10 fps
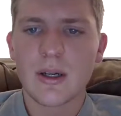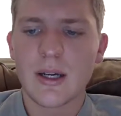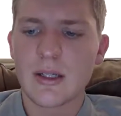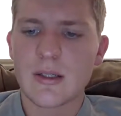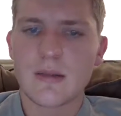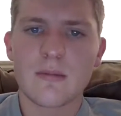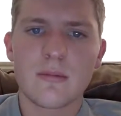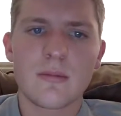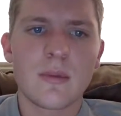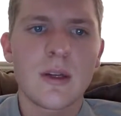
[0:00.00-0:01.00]
I just
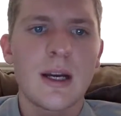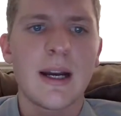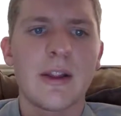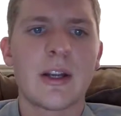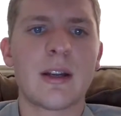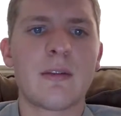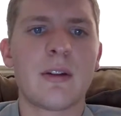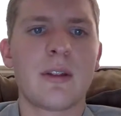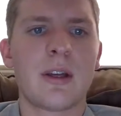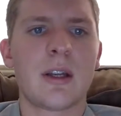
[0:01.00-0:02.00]
highlighted
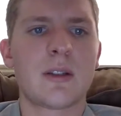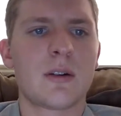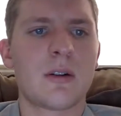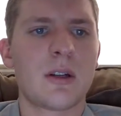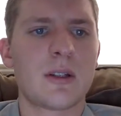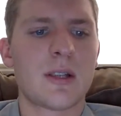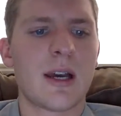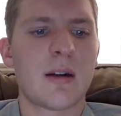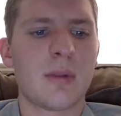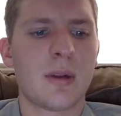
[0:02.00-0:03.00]
everything and inserted a
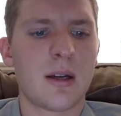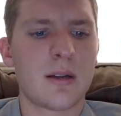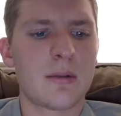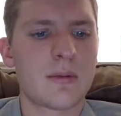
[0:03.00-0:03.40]
scatter plot.